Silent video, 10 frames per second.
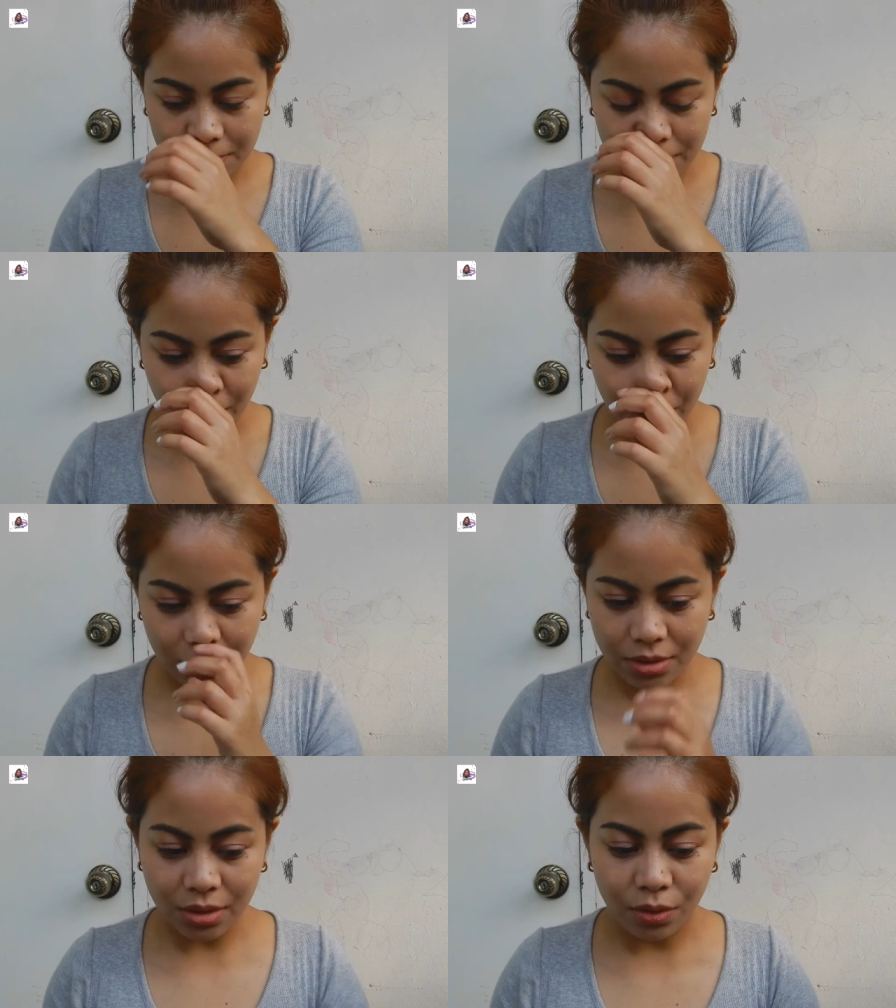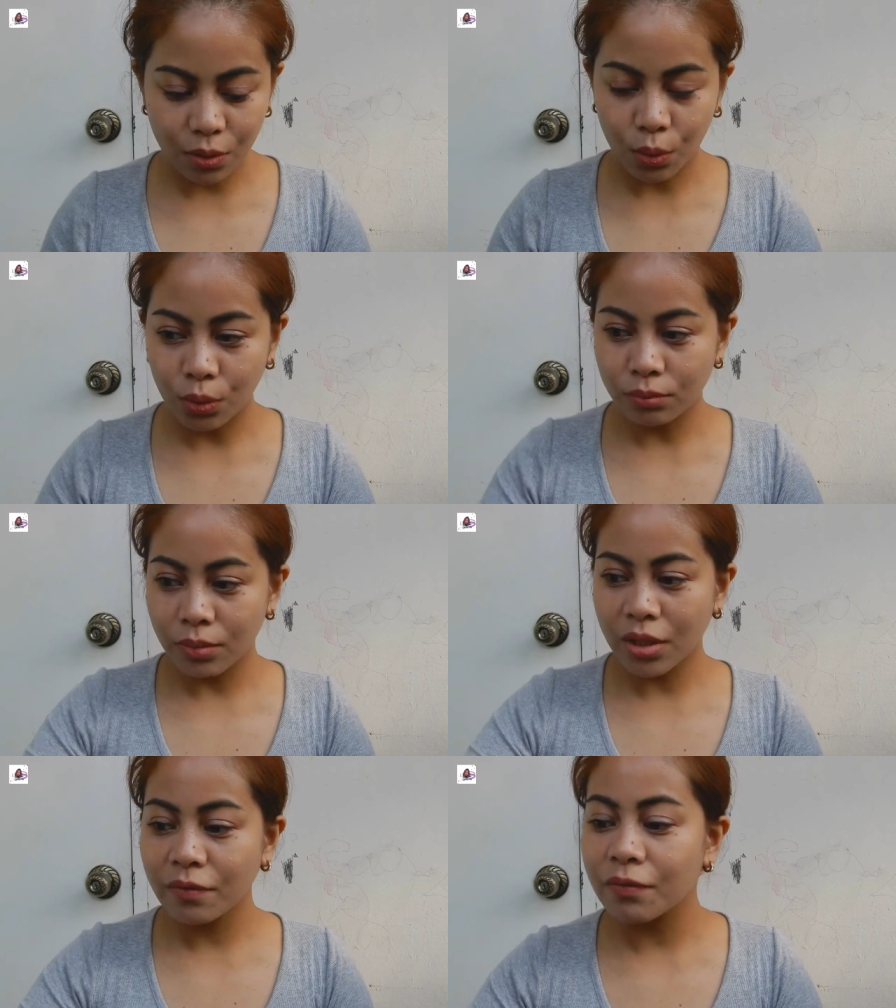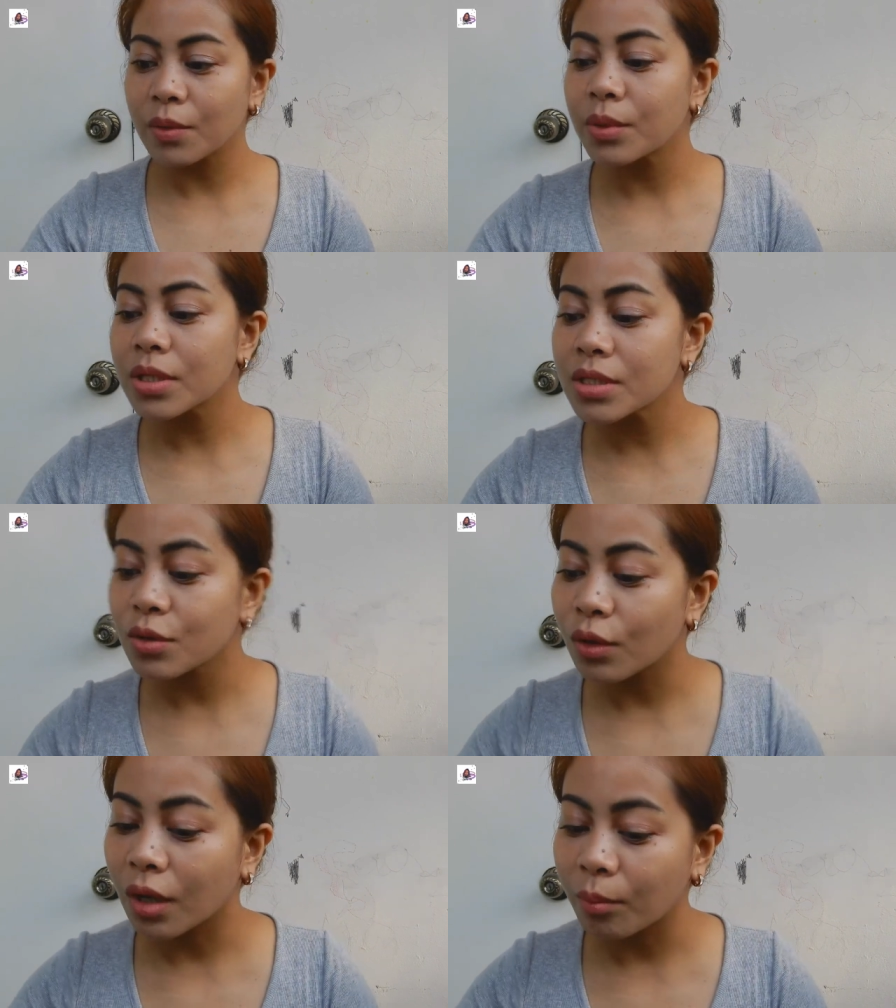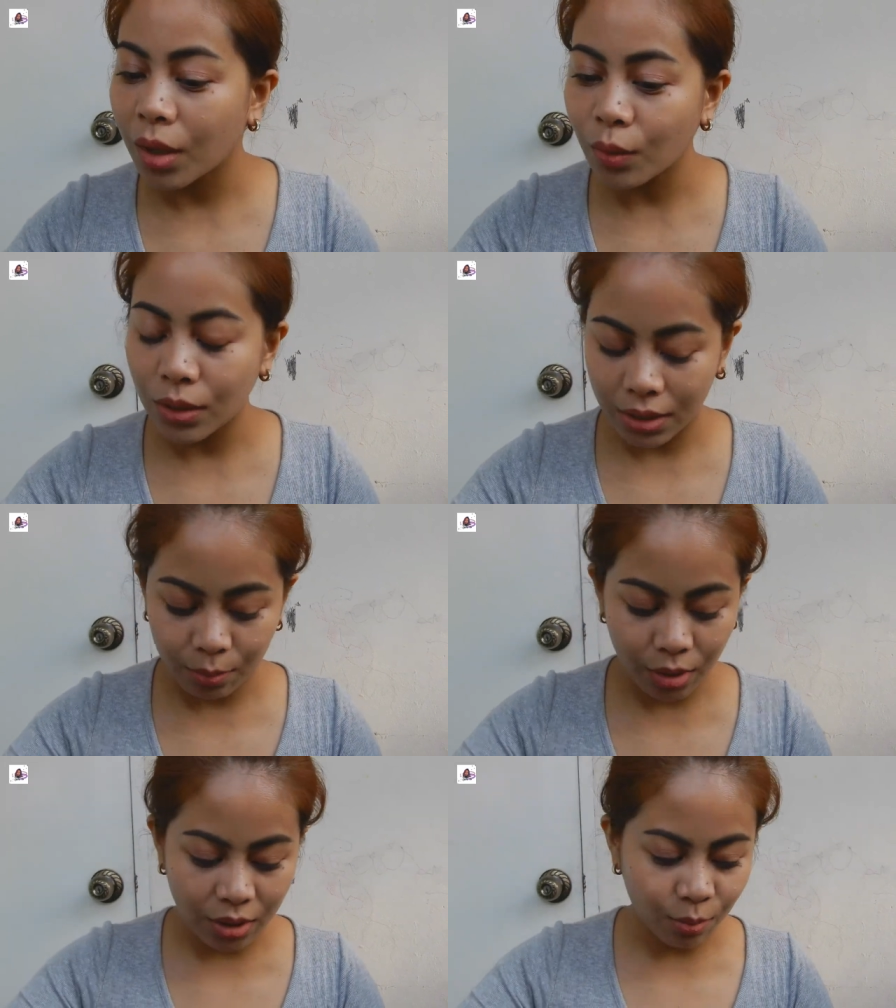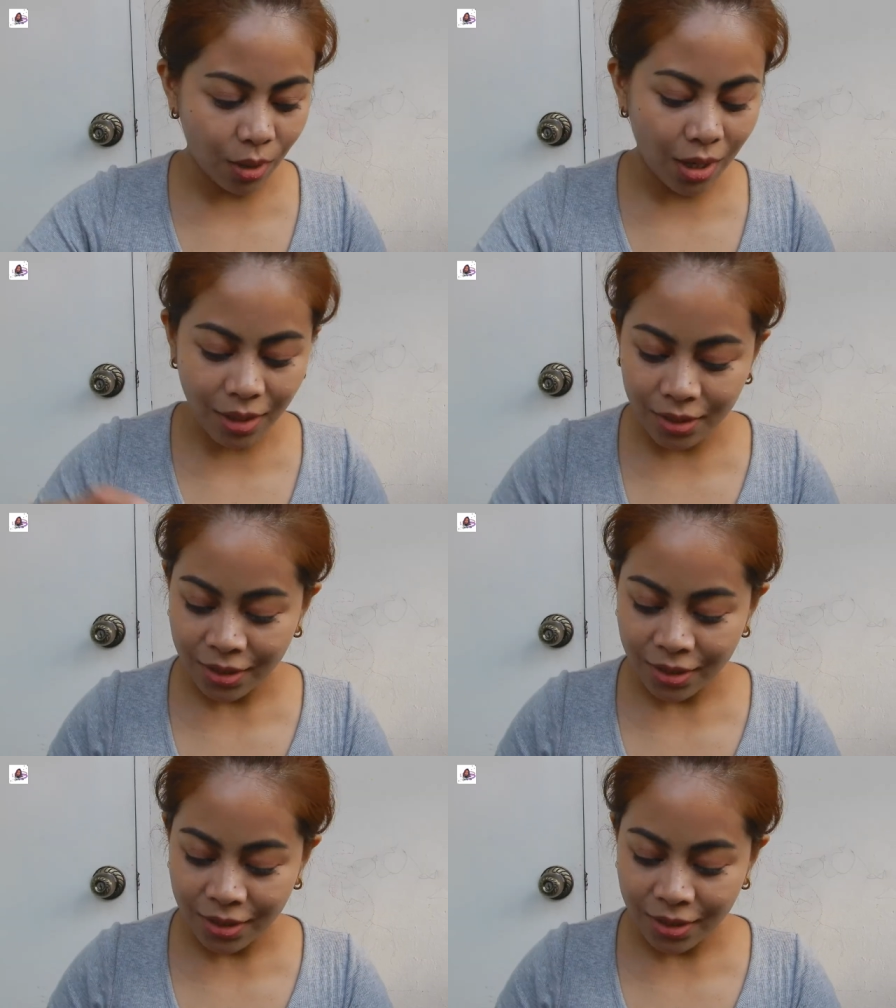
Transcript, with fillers: So, these are all my previous. Walang ba? Wala na bang iba?